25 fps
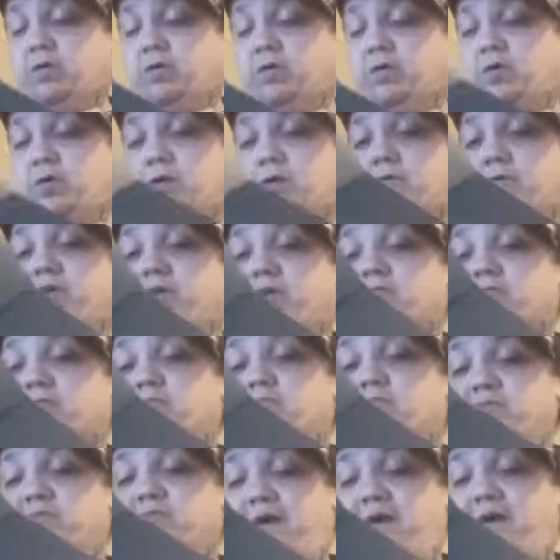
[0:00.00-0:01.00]
It's a black
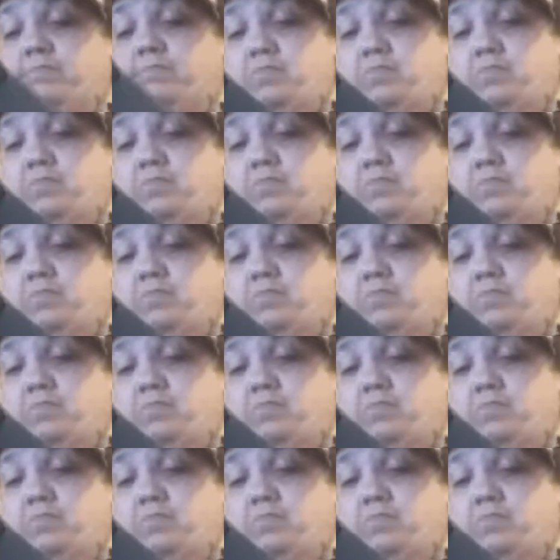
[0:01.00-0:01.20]
mug.